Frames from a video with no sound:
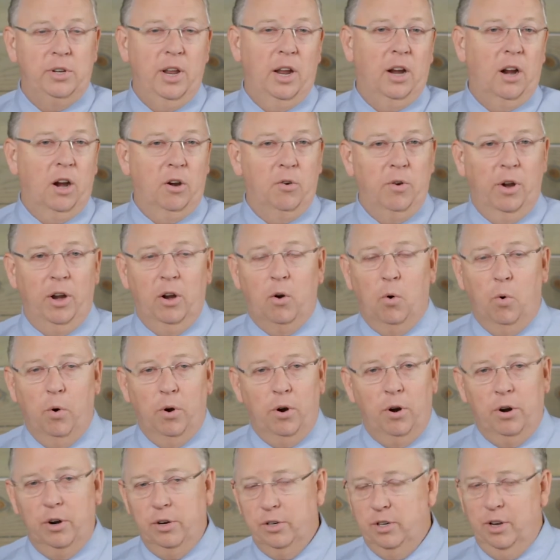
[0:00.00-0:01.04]
take our drink
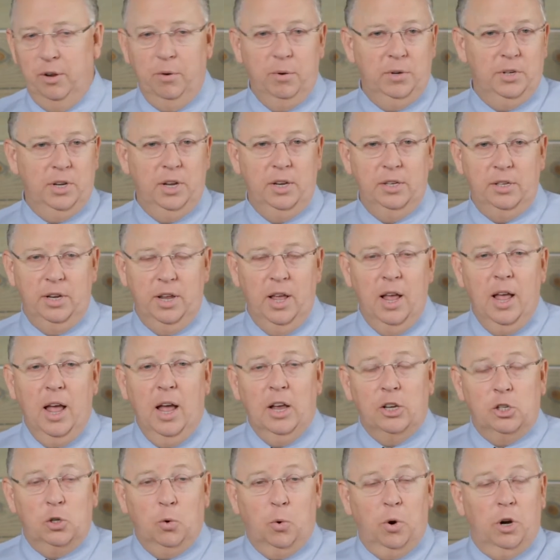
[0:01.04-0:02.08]
orders. It was easy.
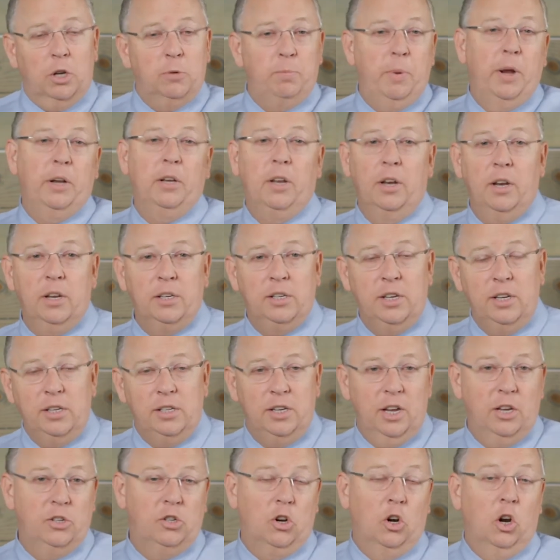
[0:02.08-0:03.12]
So we're expecting to see
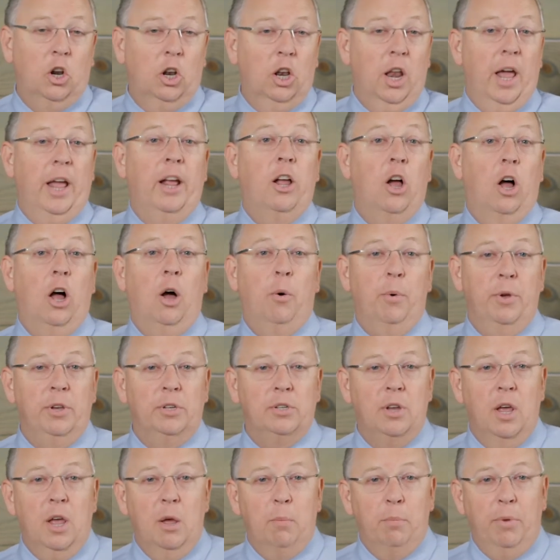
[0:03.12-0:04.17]
Caesar like
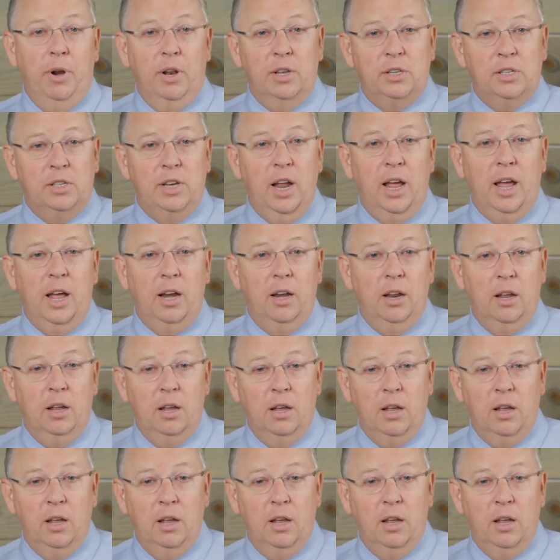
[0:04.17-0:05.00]
always. But instead,